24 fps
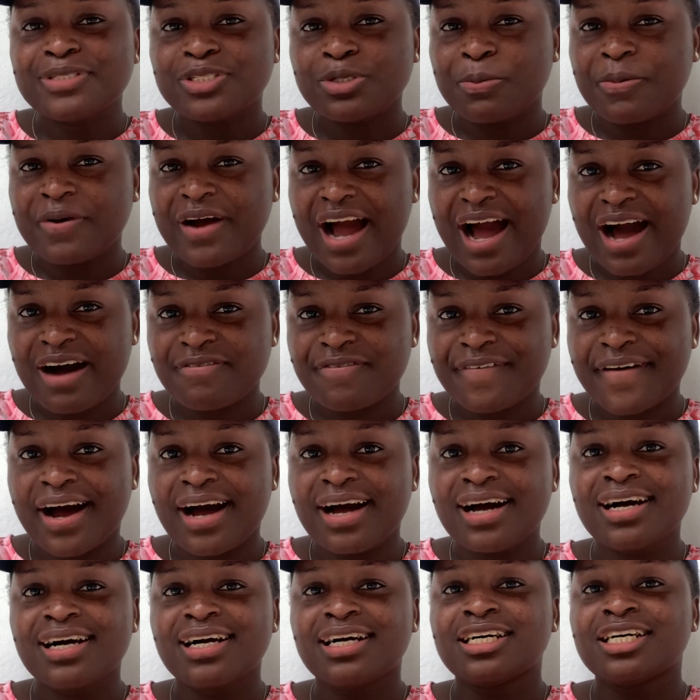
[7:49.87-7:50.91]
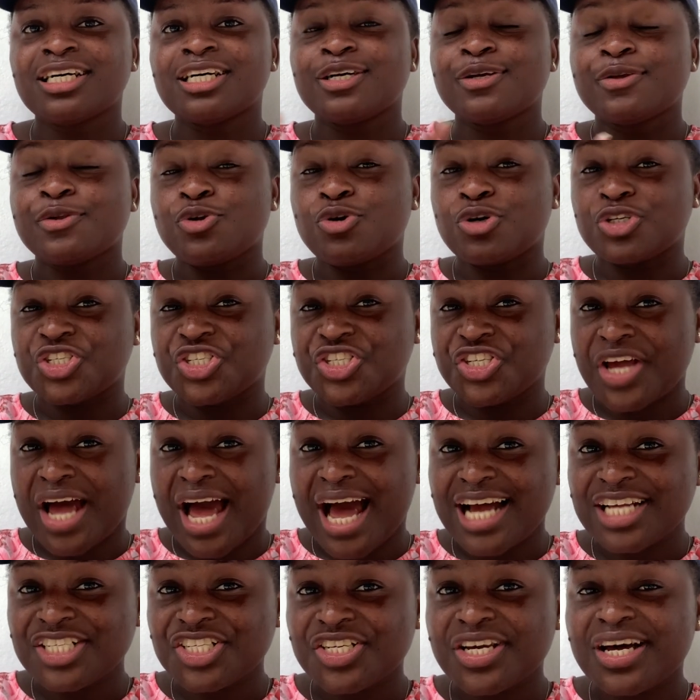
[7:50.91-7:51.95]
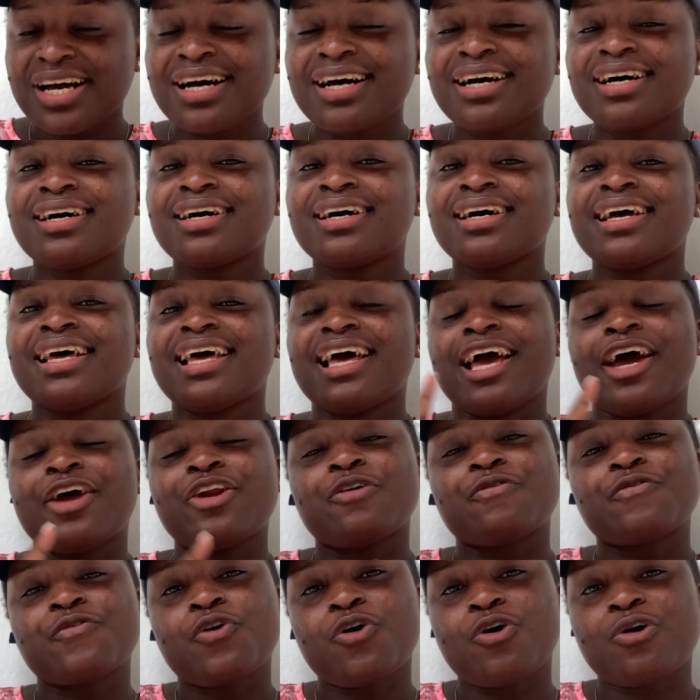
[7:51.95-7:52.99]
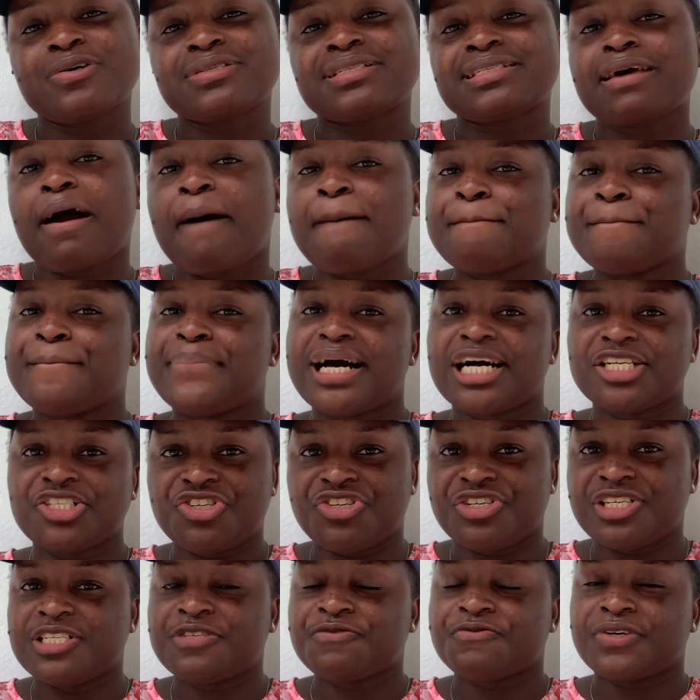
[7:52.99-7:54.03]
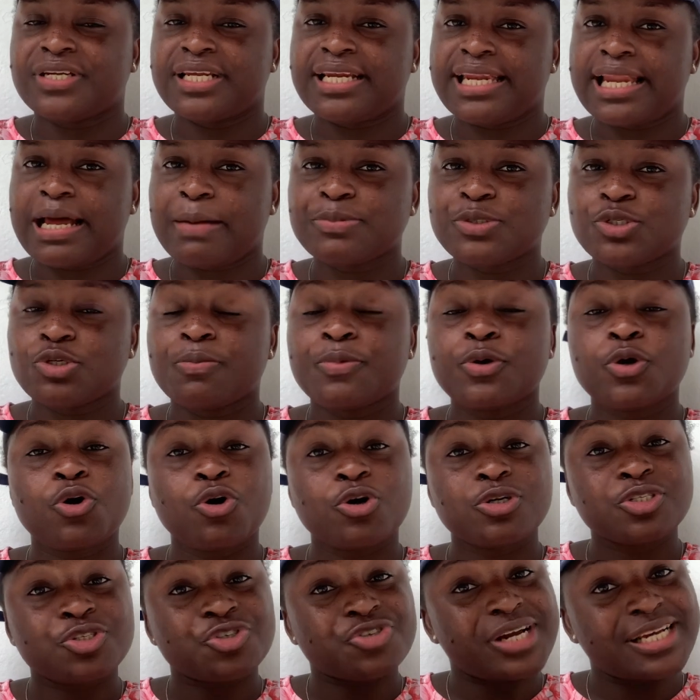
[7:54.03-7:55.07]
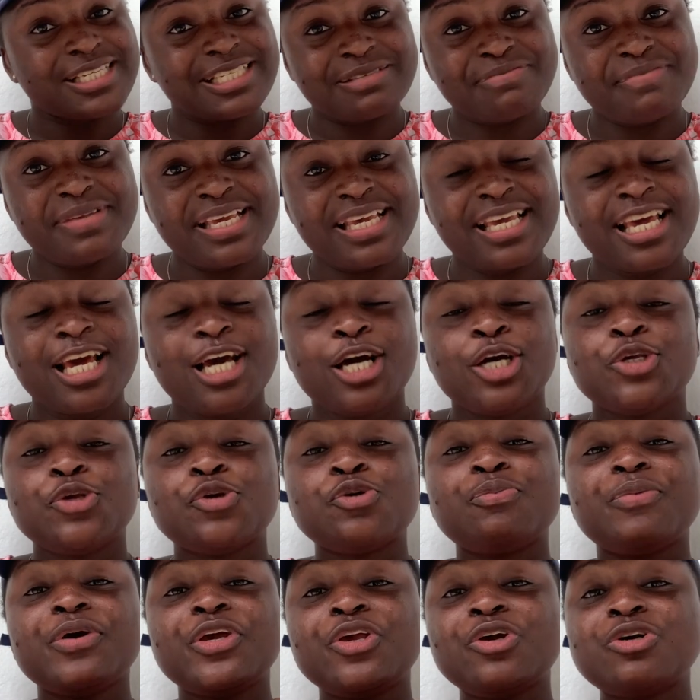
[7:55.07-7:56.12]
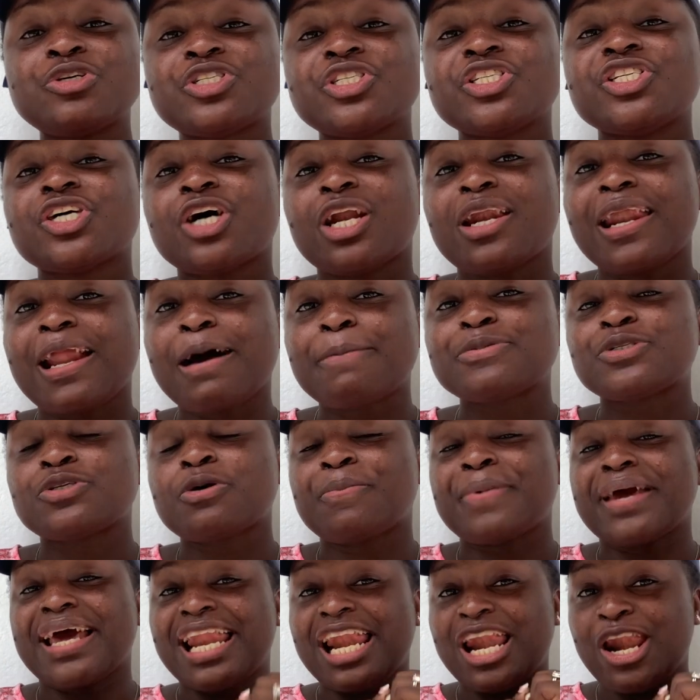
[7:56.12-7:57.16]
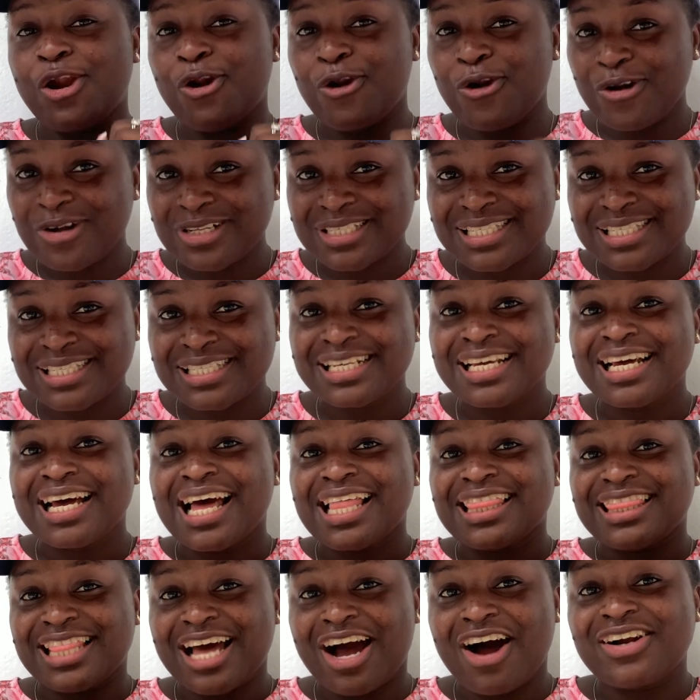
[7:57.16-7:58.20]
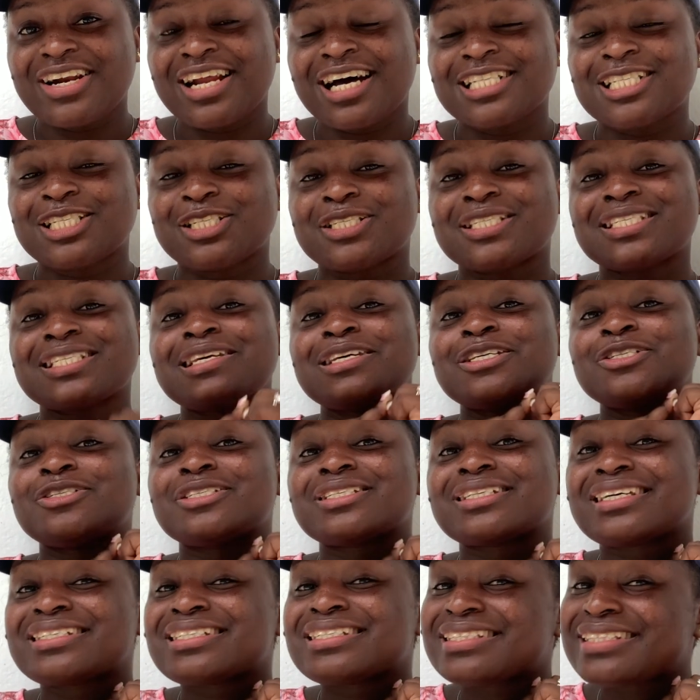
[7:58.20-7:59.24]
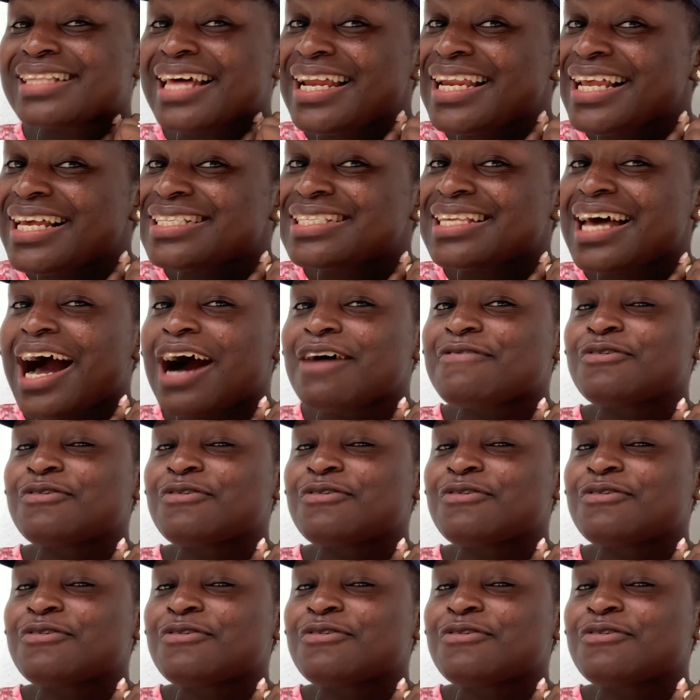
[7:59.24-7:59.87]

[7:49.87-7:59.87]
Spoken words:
cover, your charger, and of course some batteries for the laptop, because trust me, you'll be using your laptop a lot now that studies have